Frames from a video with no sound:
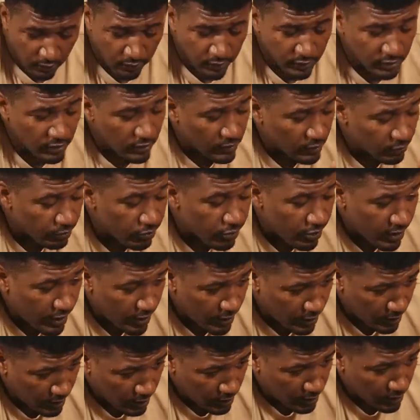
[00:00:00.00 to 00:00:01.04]
I was just
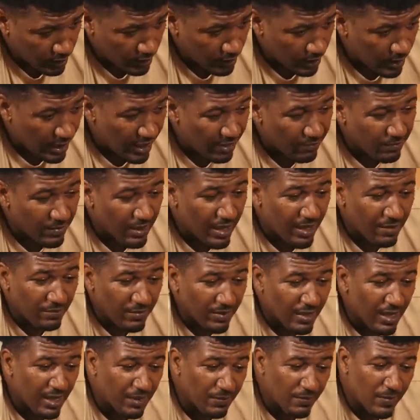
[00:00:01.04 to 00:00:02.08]
praying. I
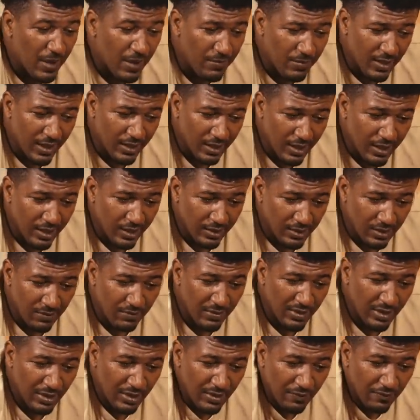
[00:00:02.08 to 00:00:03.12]
tell you,
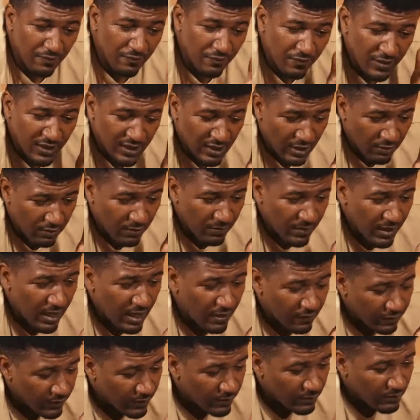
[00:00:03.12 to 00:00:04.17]
me, the vision of me
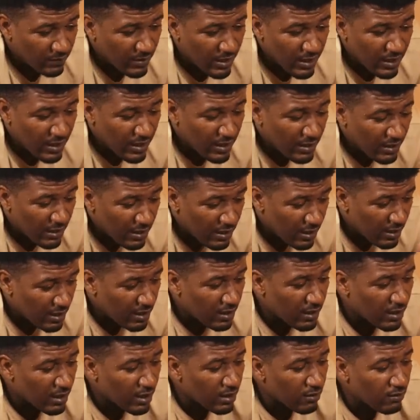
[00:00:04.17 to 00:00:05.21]
have
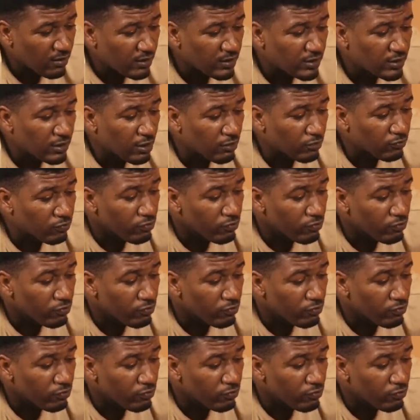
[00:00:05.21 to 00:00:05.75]
it's so